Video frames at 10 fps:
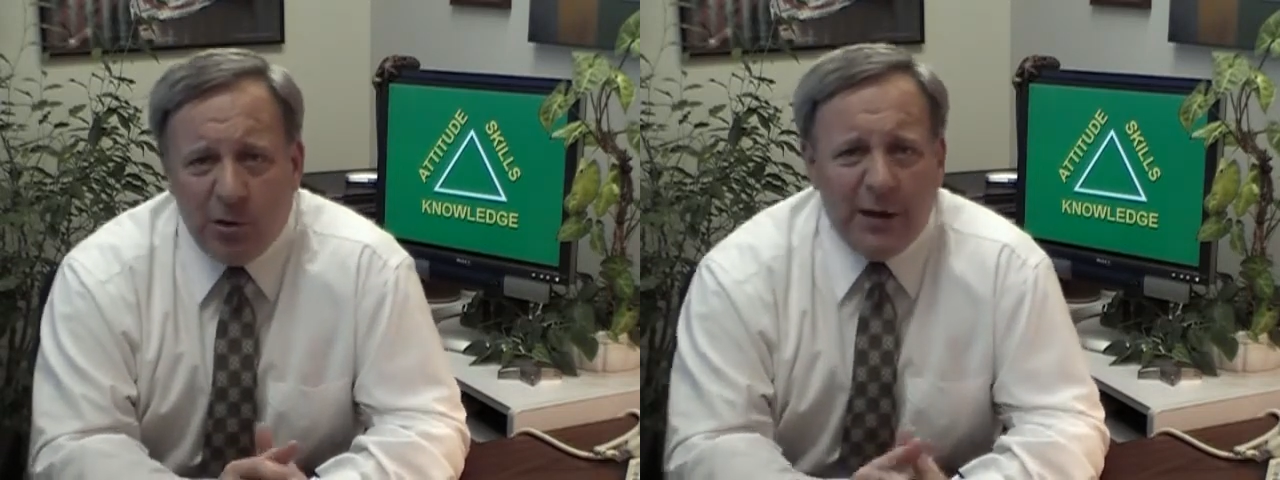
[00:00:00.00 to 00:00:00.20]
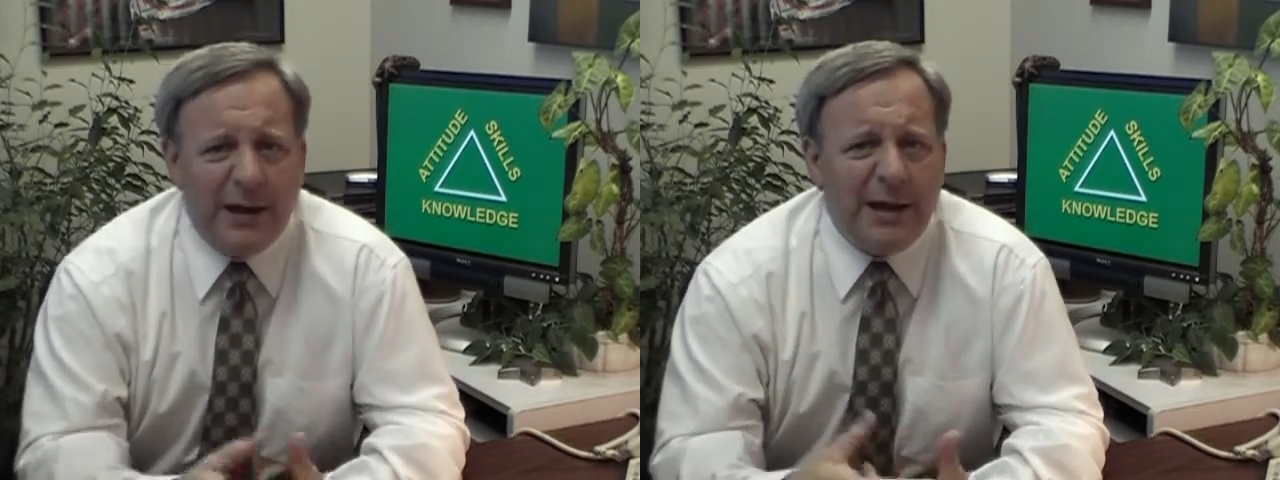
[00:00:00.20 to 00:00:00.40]

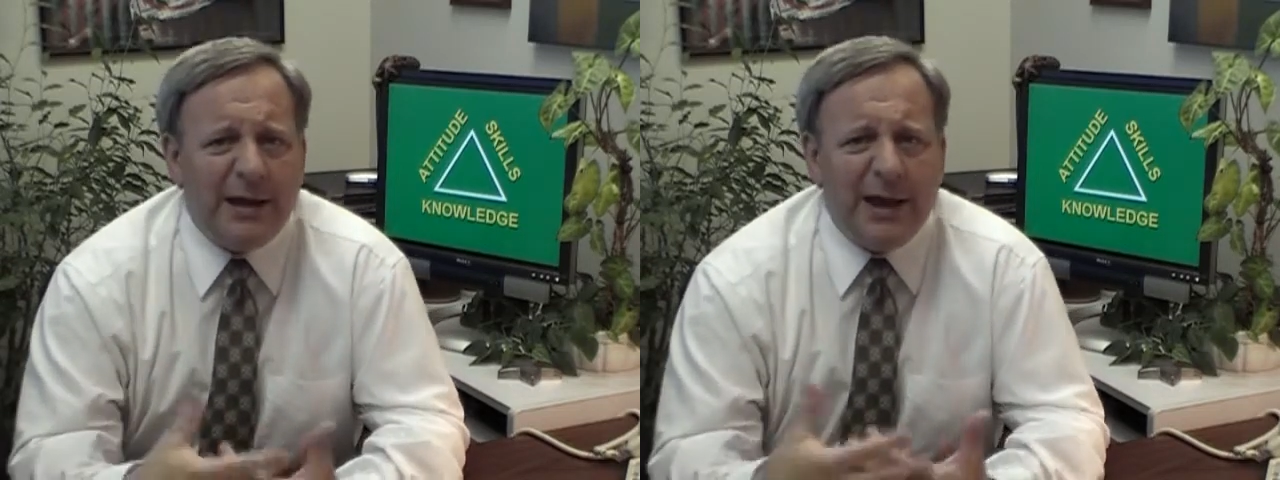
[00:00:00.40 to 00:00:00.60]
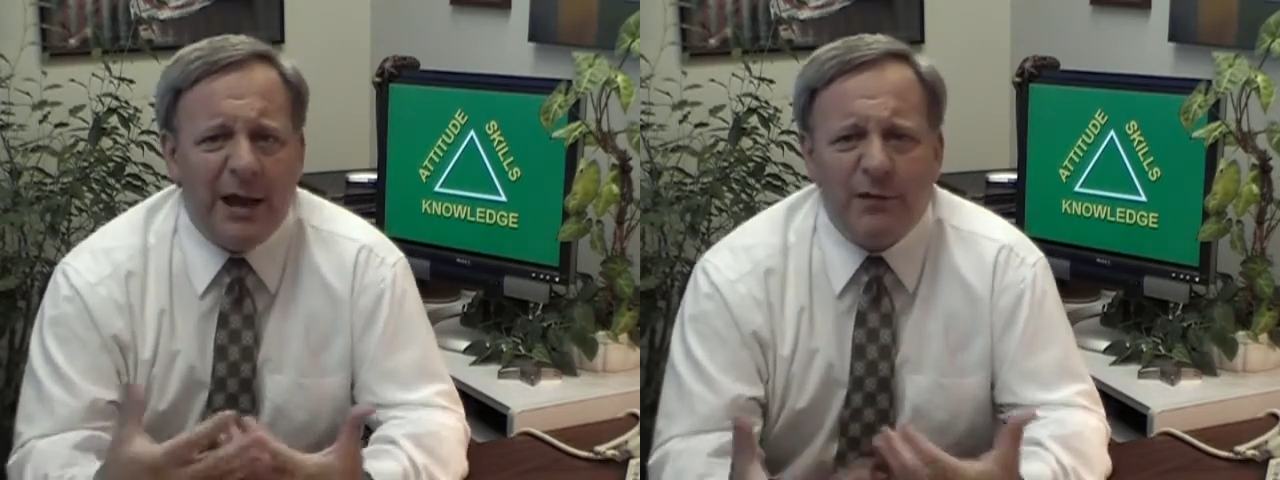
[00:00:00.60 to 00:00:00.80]
or had
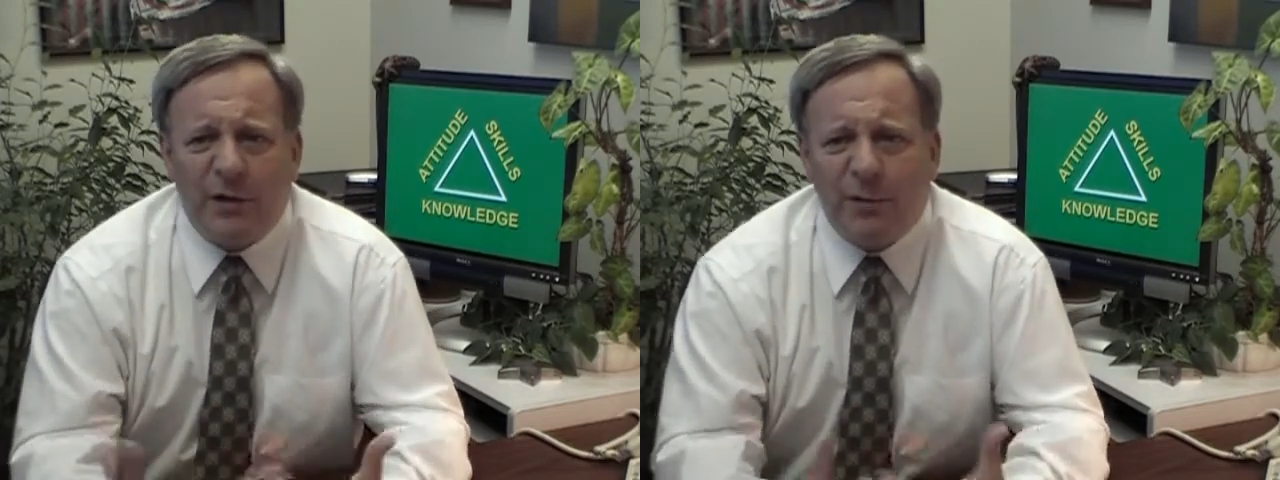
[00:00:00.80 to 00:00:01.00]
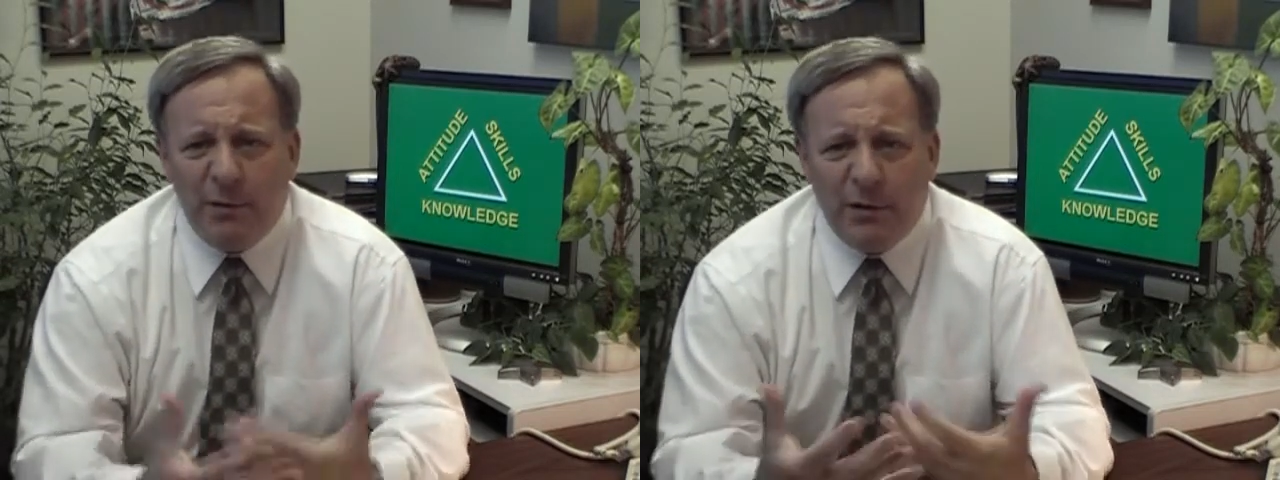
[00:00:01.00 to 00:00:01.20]
any kind of
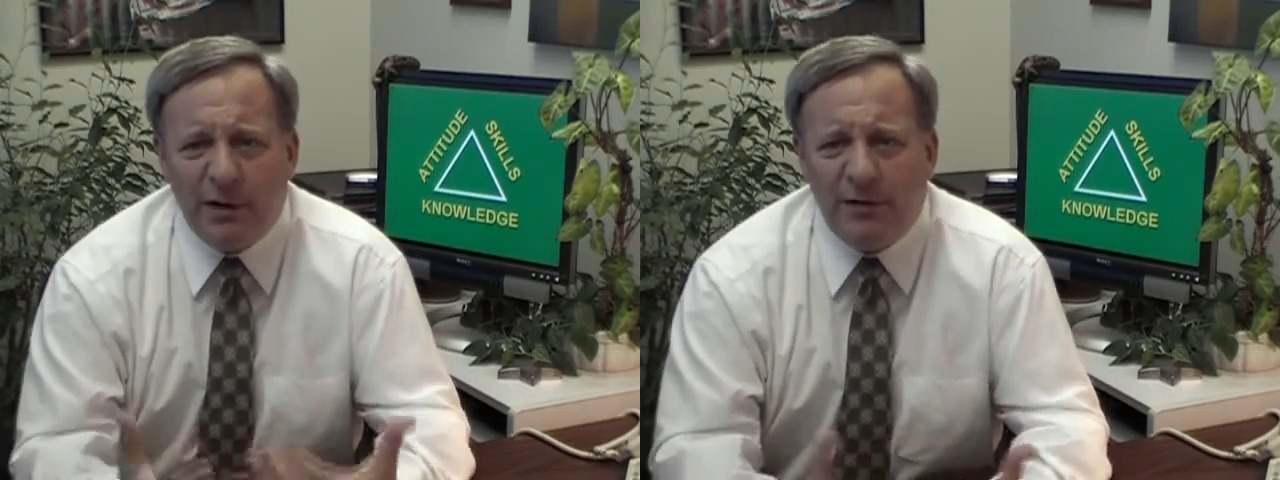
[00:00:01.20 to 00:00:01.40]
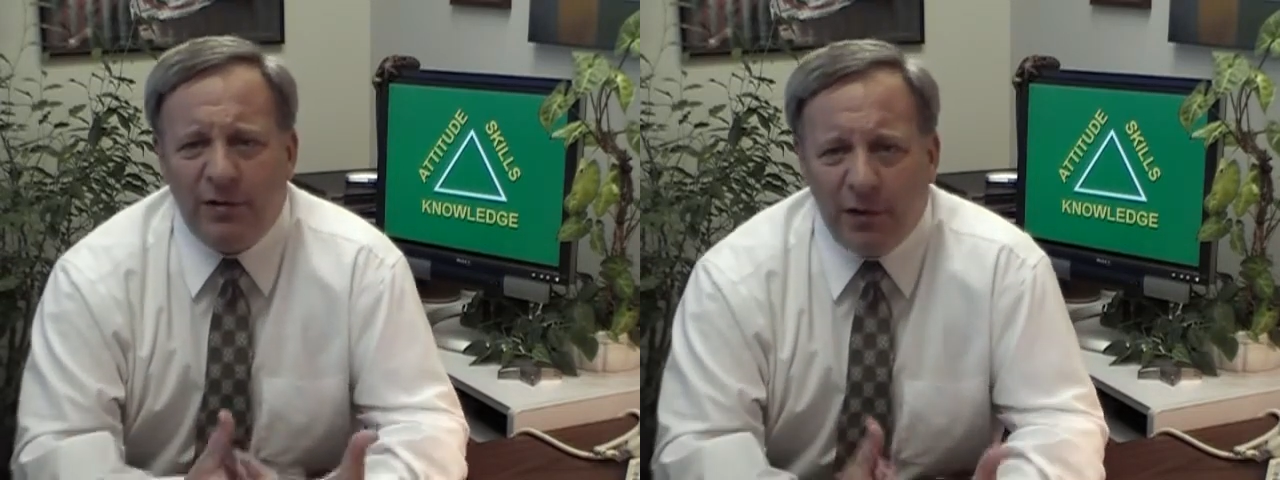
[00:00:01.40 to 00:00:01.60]

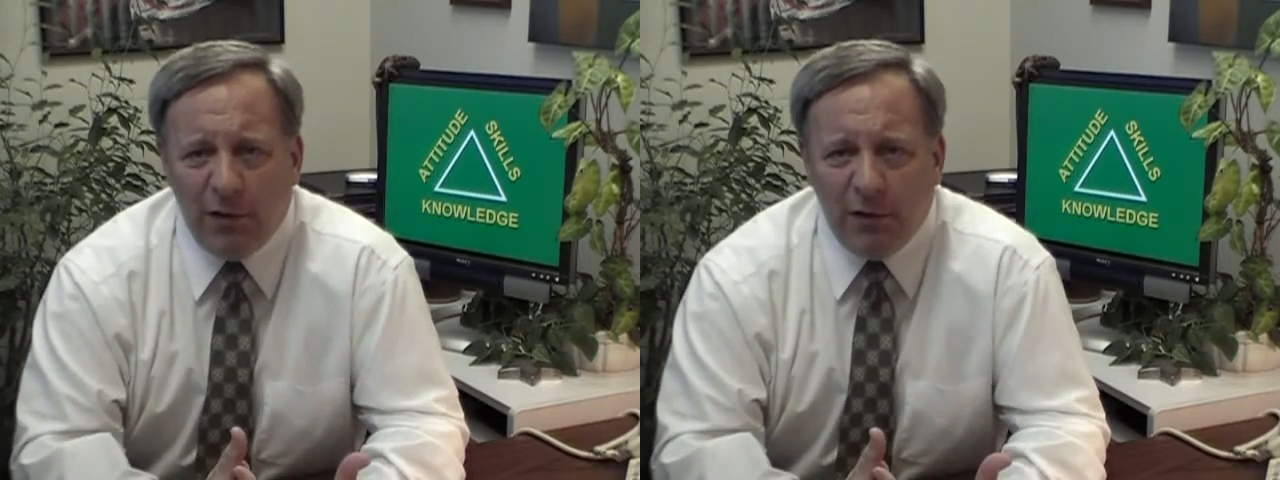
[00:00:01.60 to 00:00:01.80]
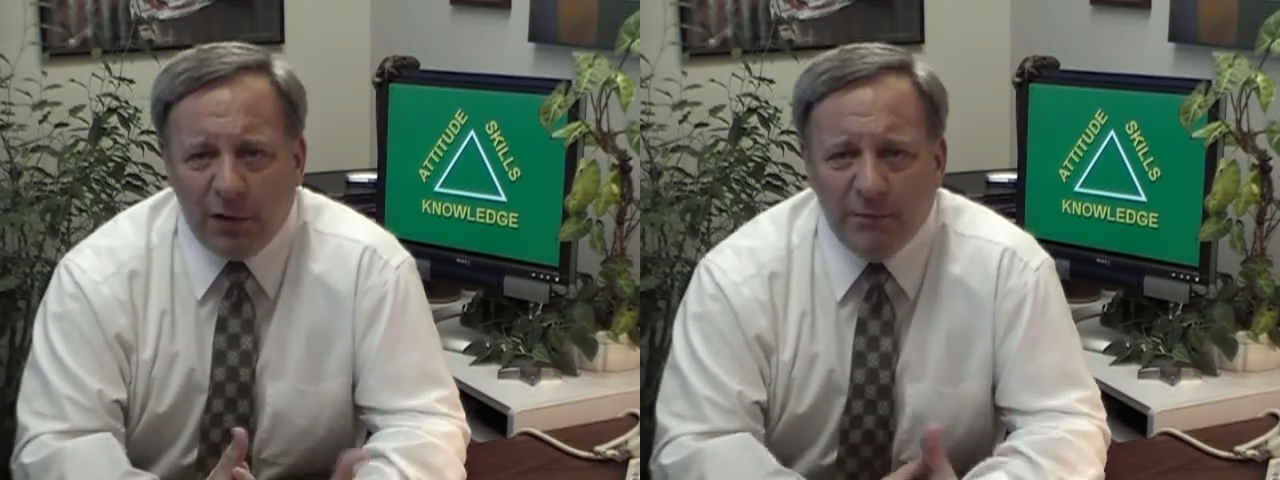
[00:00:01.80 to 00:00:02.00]
experience at
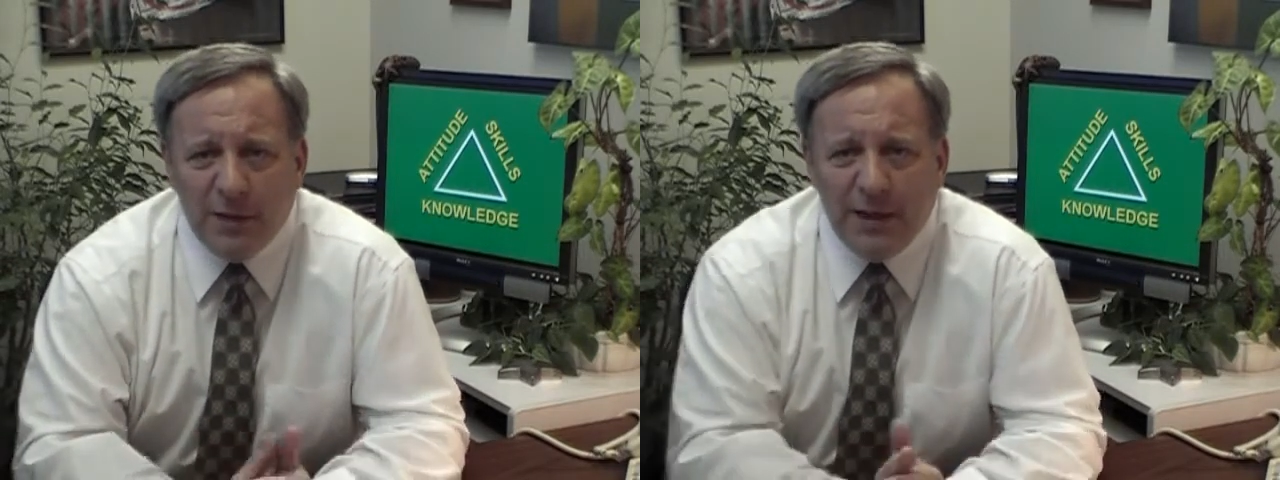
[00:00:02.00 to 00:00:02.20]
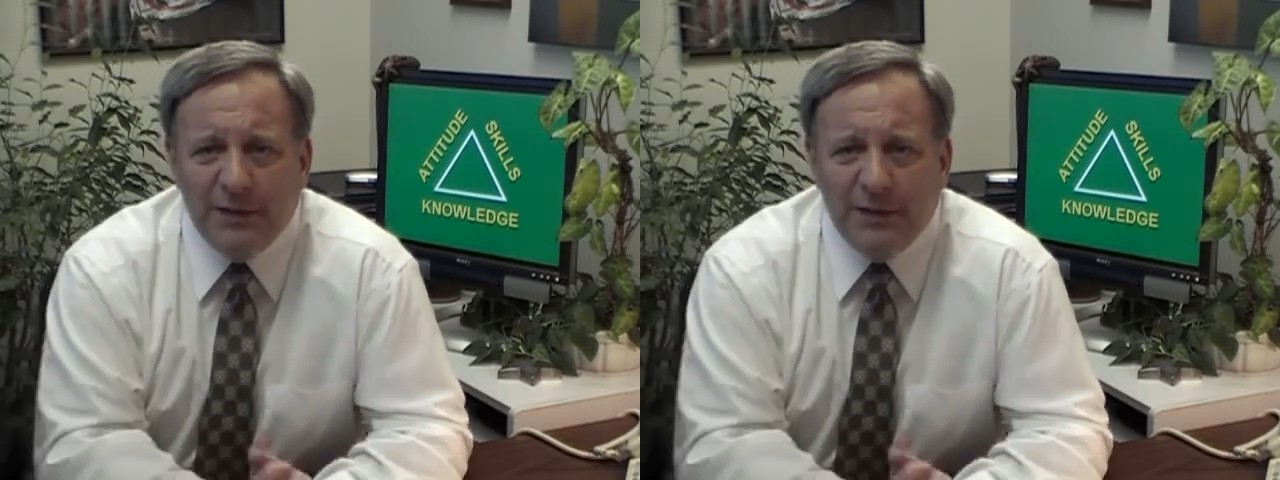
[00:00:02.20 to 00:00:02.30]
all,